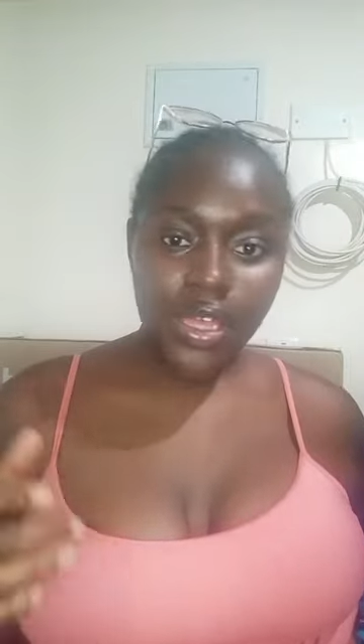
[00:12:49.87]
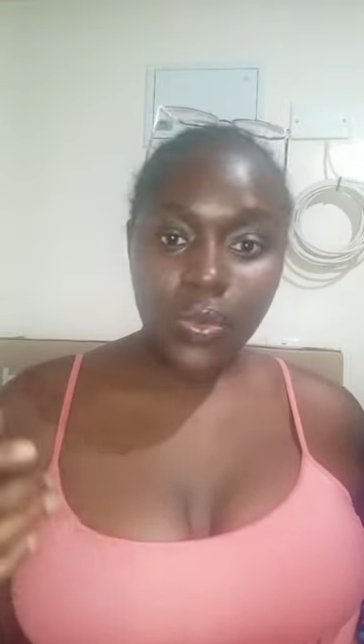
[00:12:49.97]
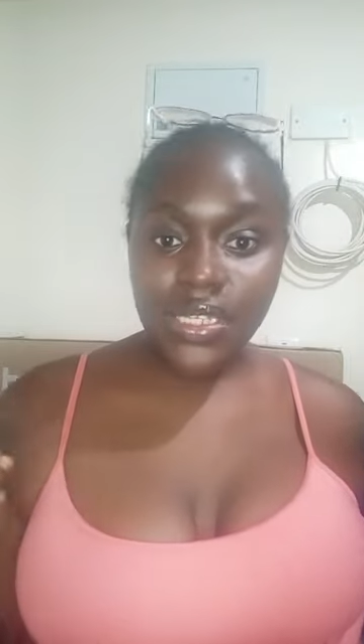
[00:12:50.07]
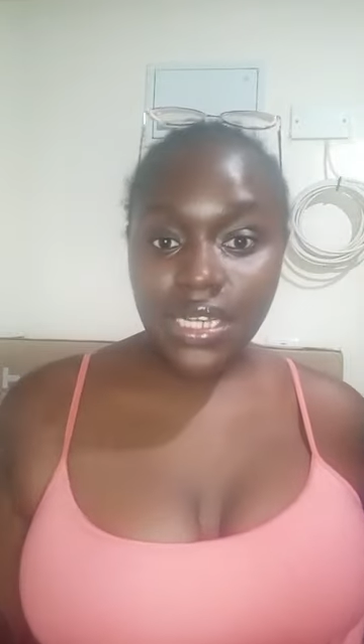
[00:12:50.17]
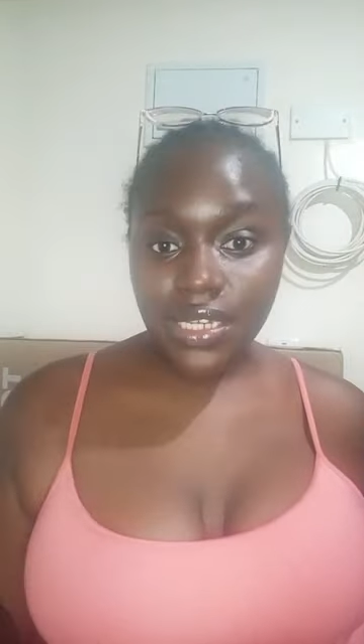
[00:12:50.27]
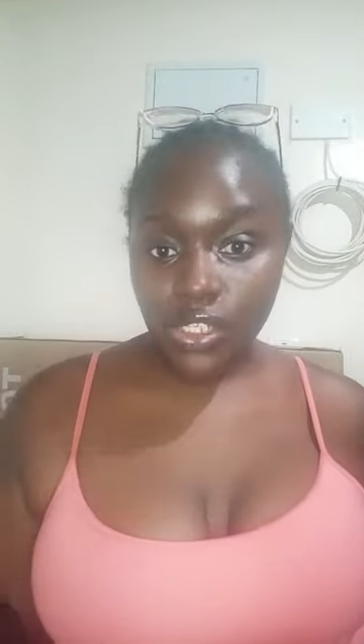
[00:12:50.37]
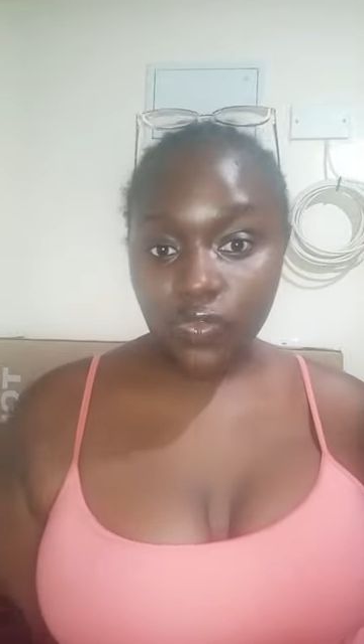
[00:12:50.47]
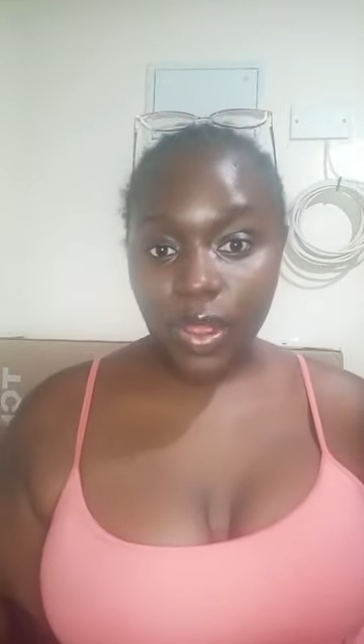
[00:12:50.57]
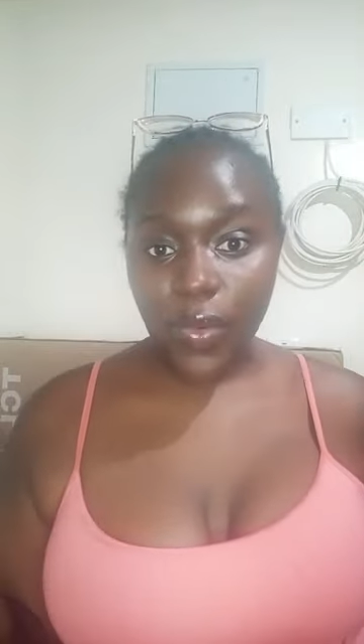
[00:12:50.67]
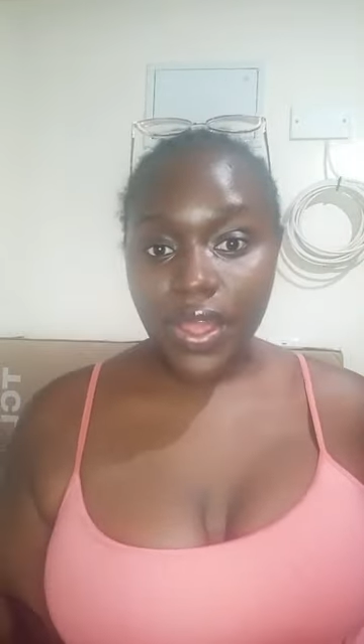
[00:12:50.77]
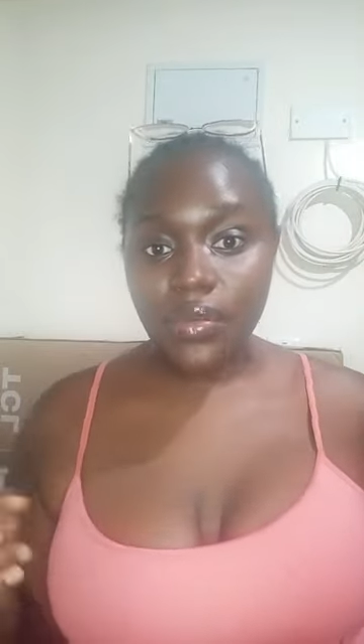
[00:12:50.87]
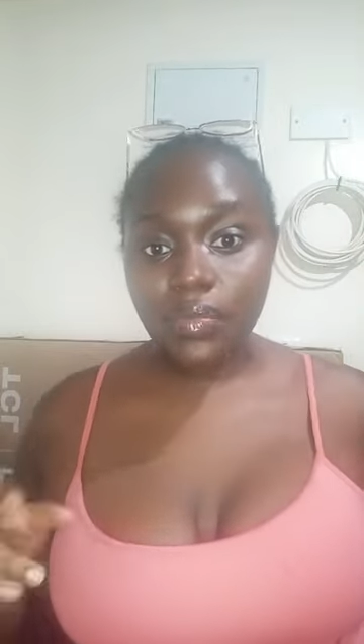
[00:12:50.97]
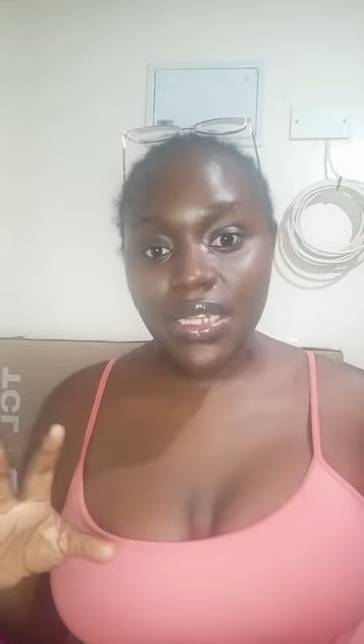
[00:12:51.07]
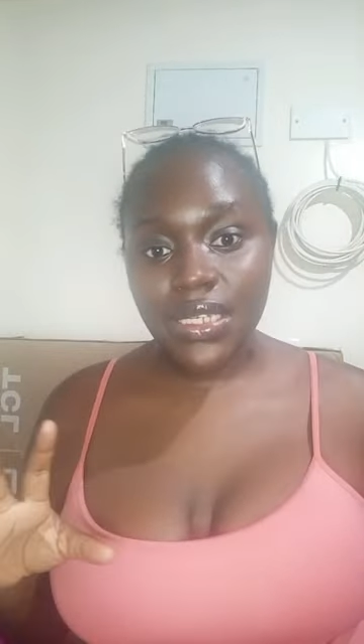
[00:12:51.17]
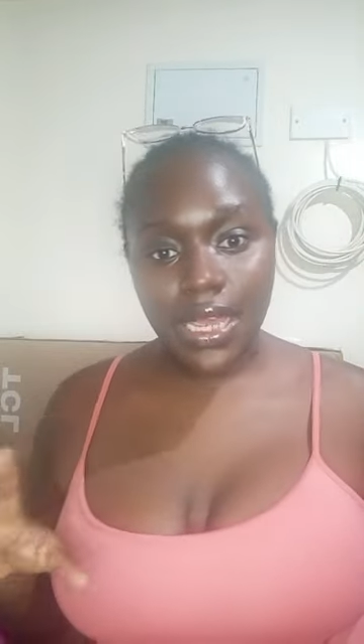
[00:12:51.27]
He wants a taste of my wine,
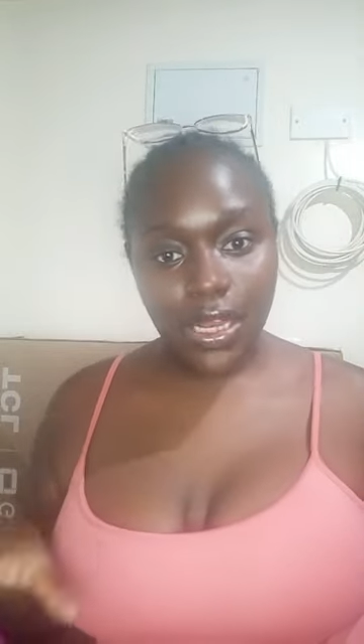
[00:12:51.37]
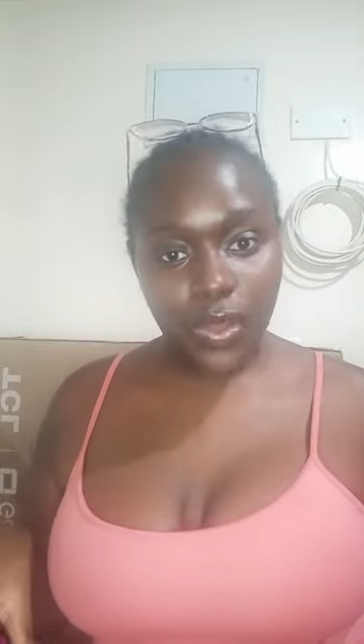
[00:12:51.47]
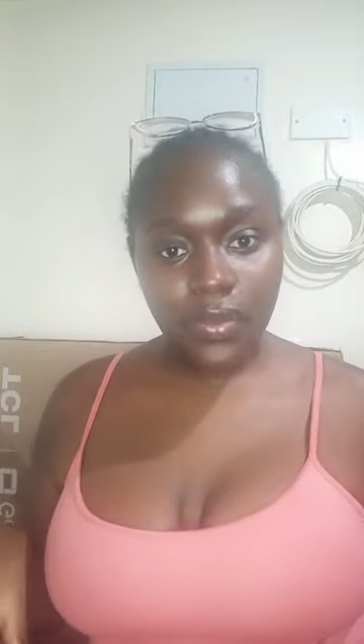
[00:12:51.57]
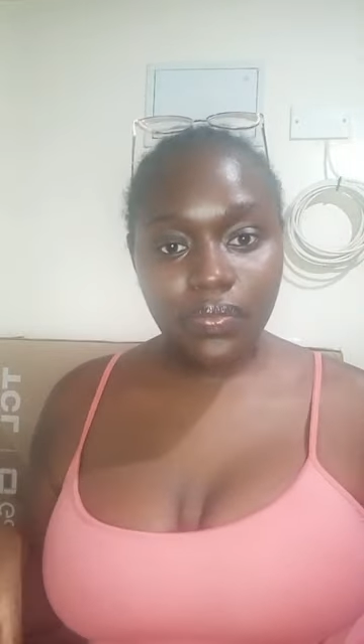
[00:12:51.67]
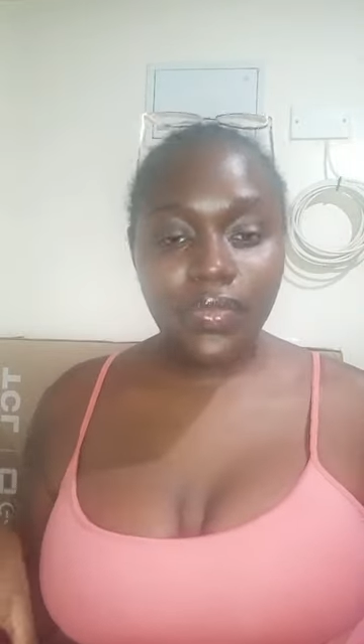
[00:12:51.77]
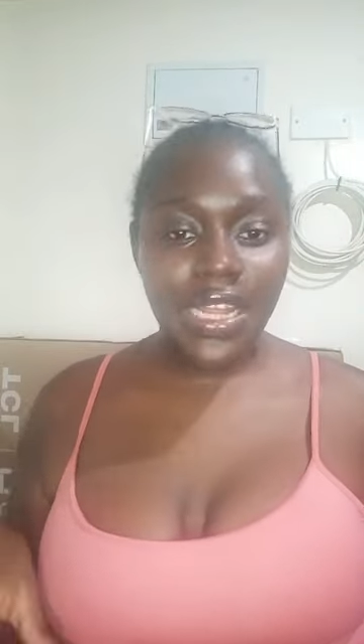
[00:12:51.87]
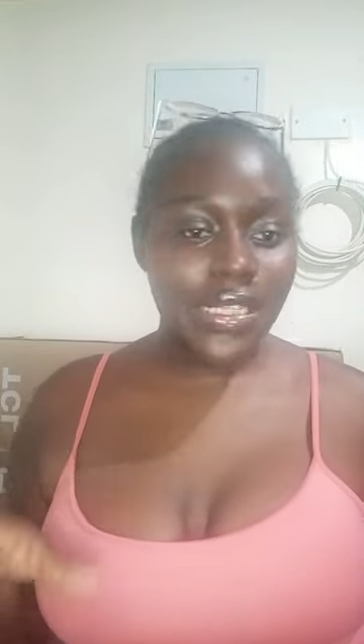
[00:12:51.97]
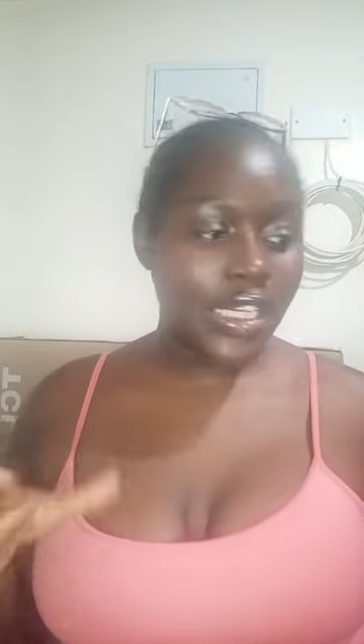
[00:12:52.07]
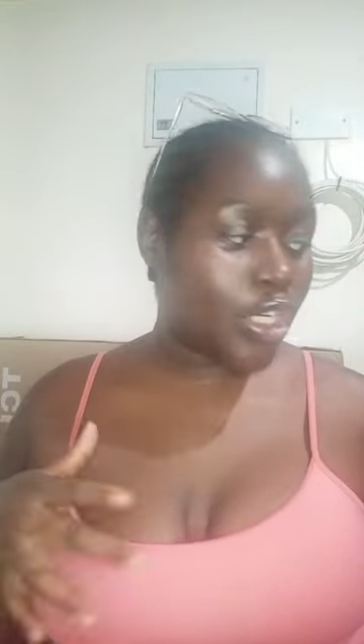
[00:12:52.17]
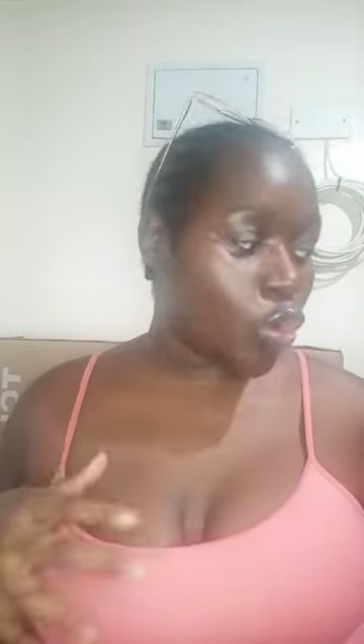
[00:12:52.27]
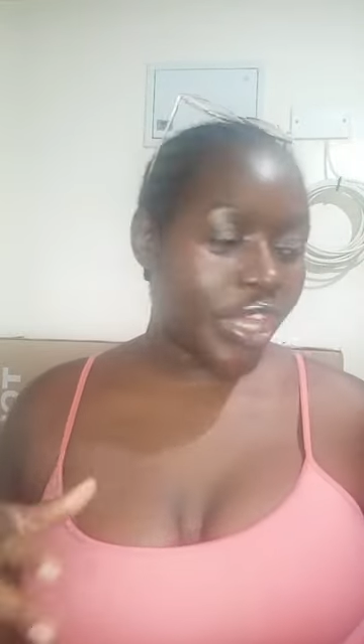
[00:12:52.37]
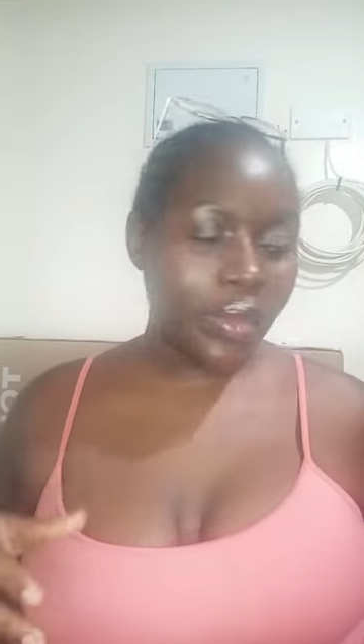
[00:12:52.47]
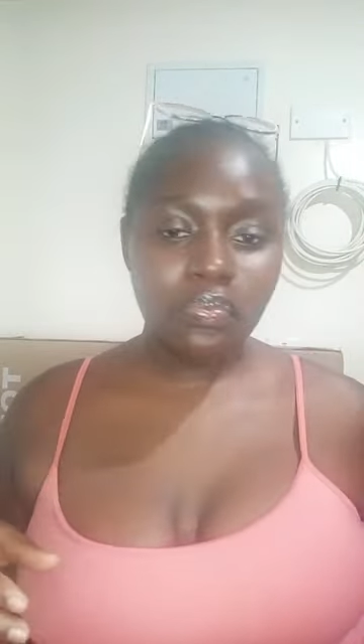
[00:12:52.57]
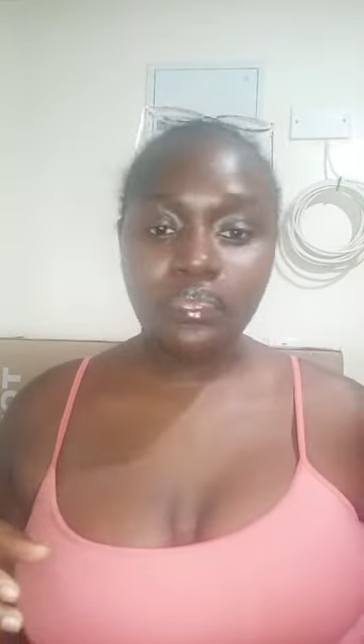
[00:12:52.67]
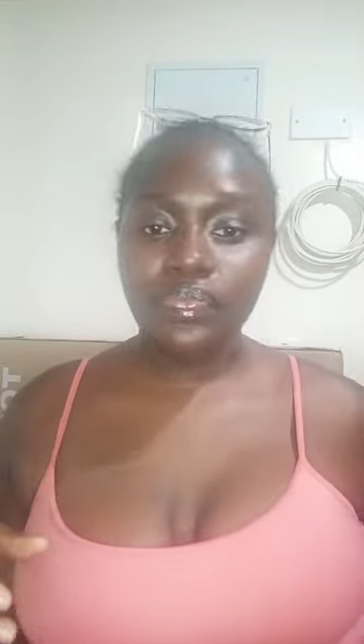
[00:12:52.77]
but anyway, let's ignore
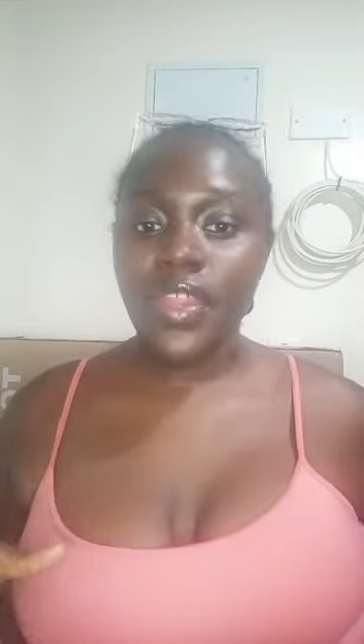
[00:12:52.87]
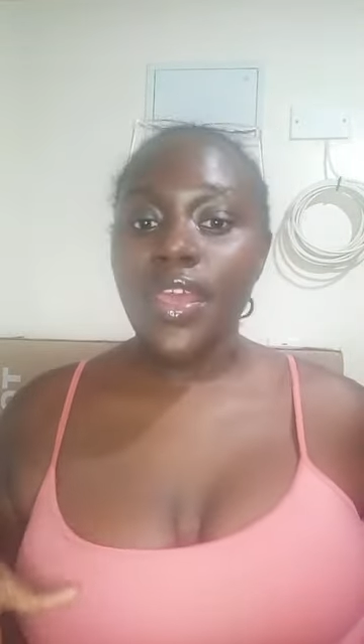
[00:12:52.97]
him.